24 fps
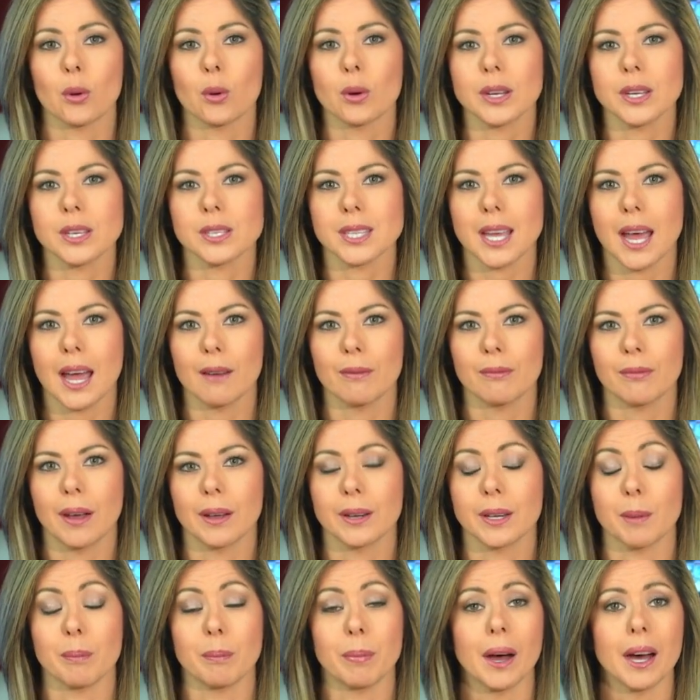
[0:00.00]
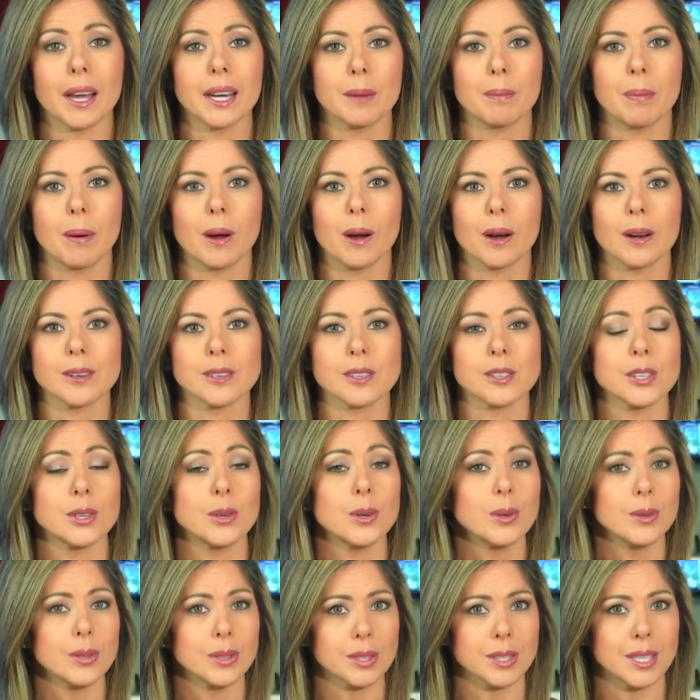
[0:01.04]
Authorities have found a body part,
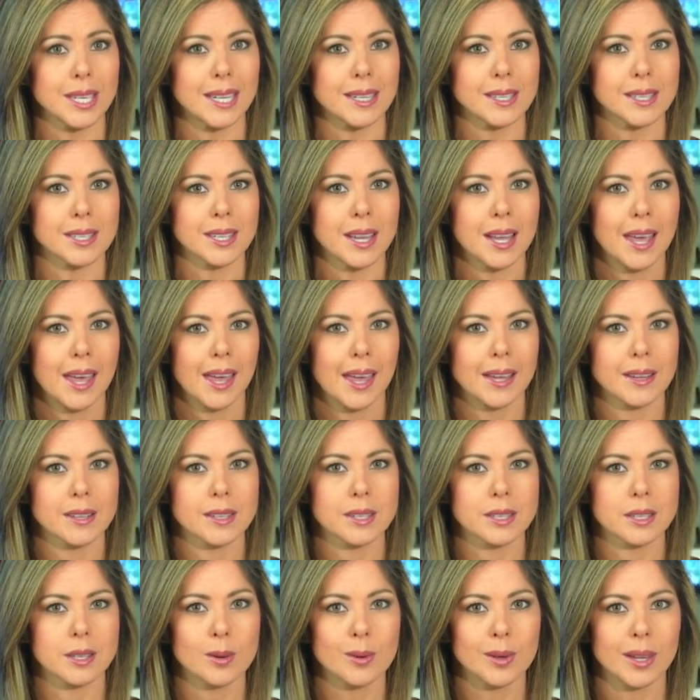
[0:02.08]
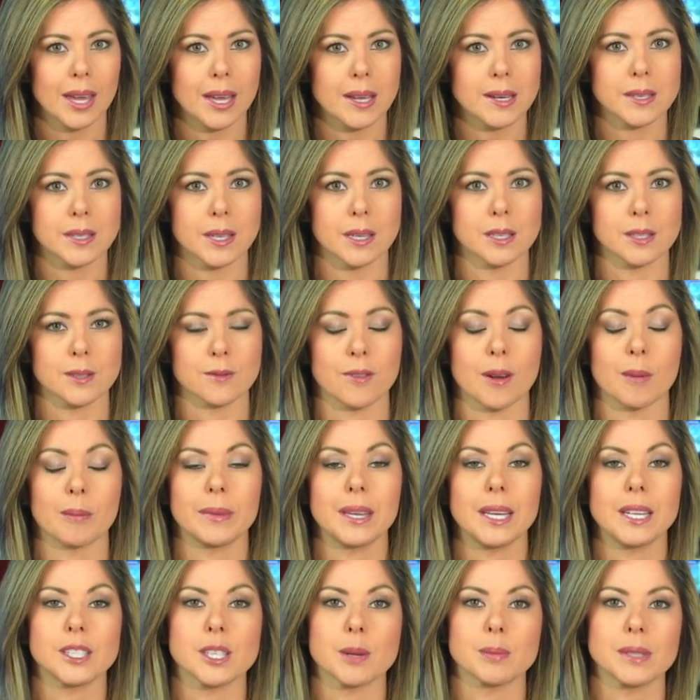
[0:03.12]
2 seats, and suitcases
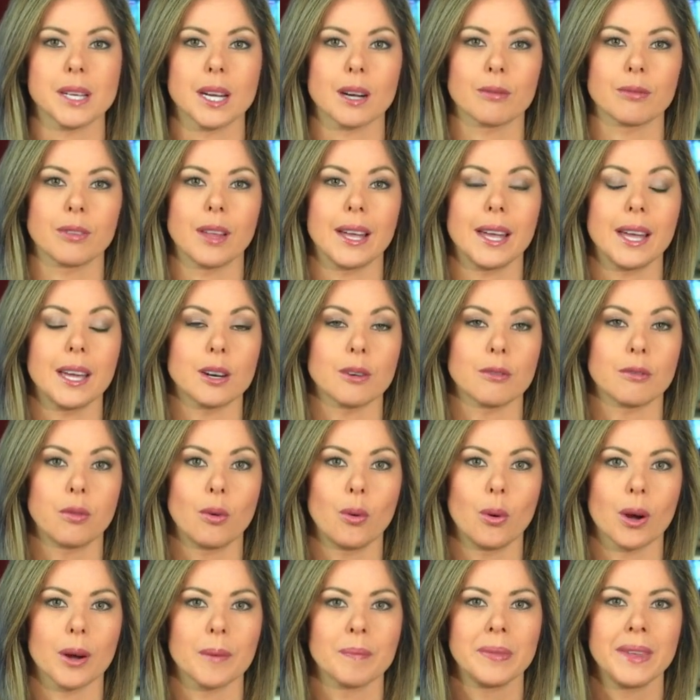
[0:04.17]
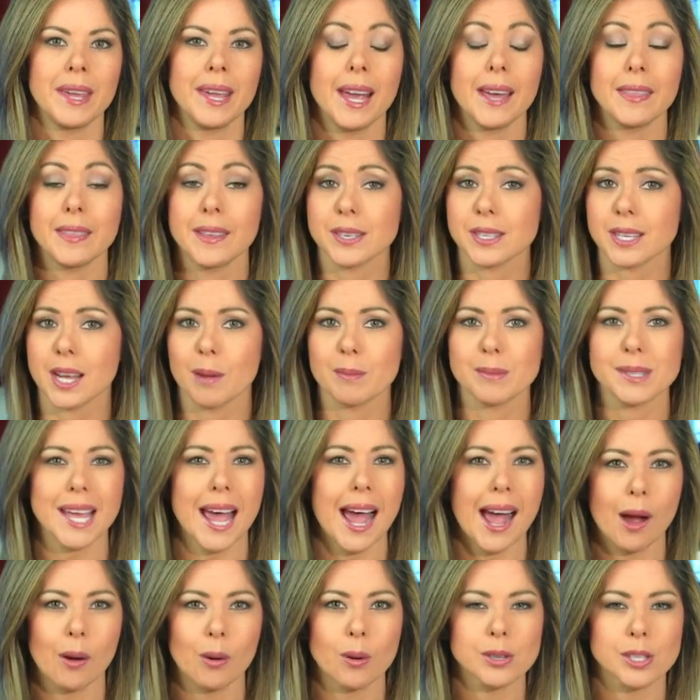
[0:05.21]
from EgyptAir Flight 804. And this
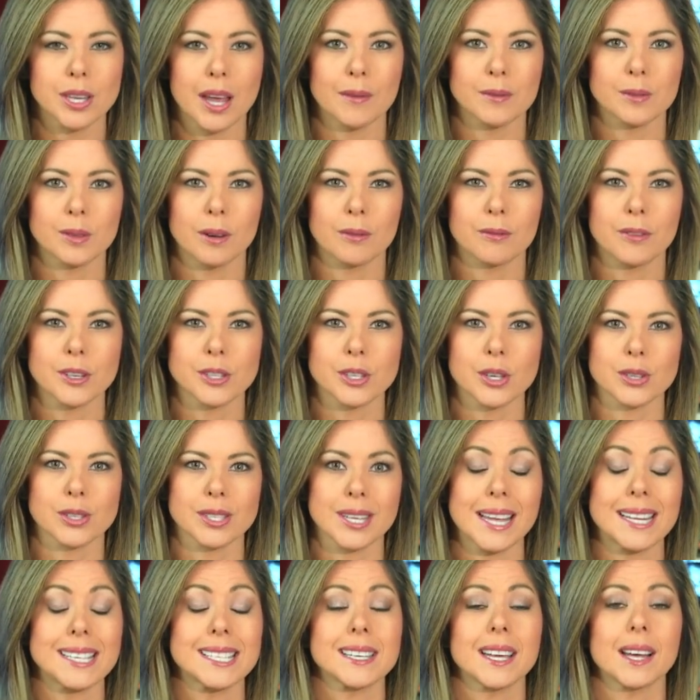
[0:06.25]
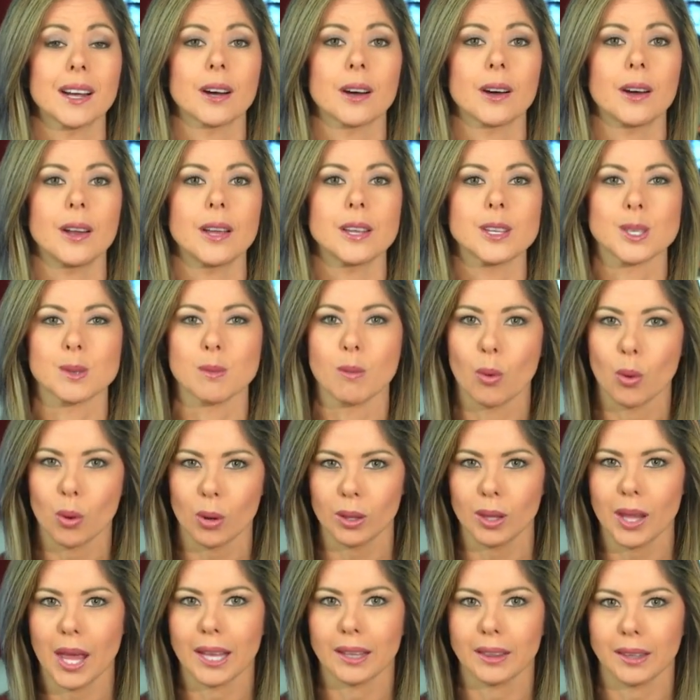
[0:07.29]
comes hours after officials say terror is
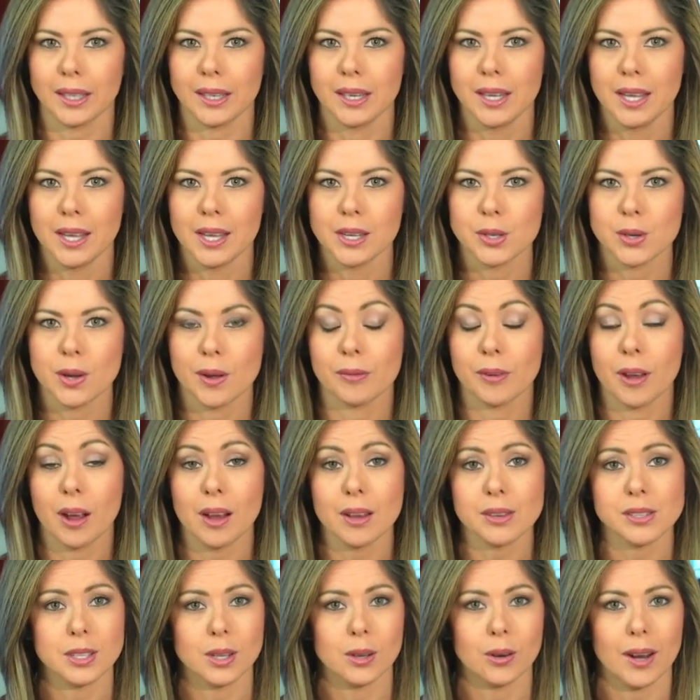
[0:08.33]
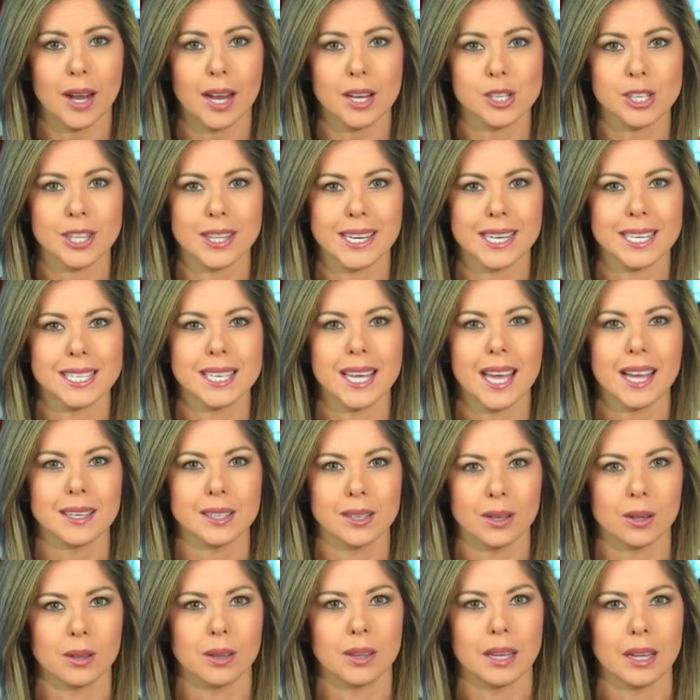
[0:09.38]
more likely to have caused the crash than a
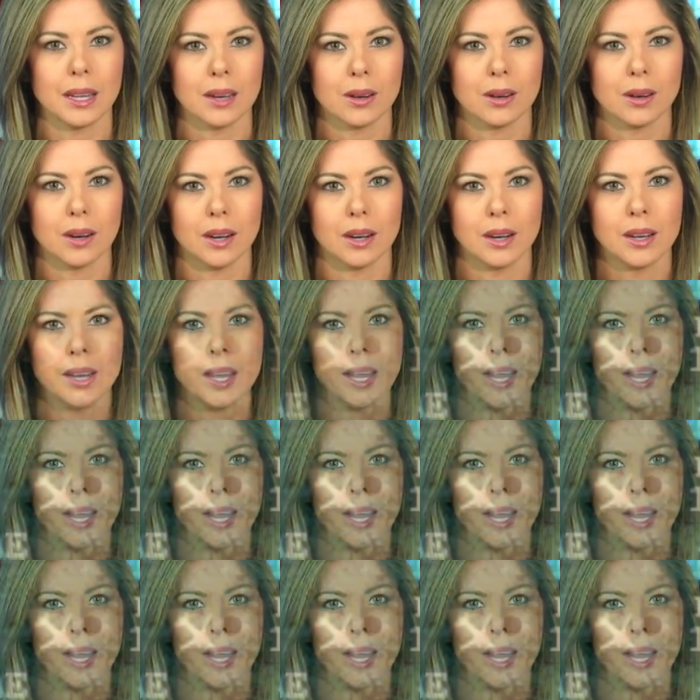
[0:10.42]
technical error.